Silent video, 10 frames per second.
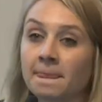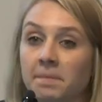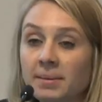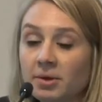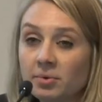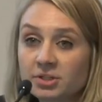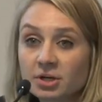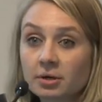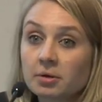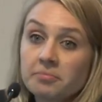Maybe we
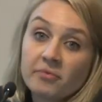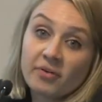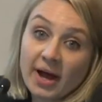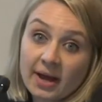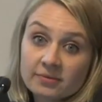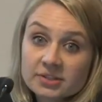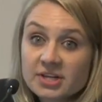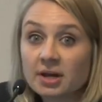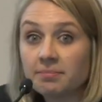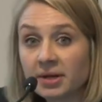took 5 to
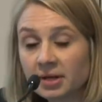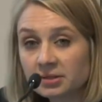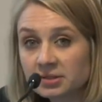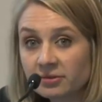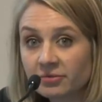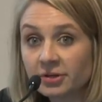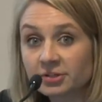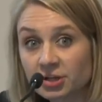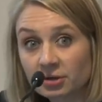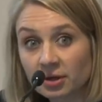10 minutes to
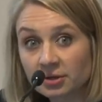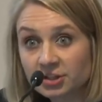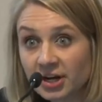finish our lunch,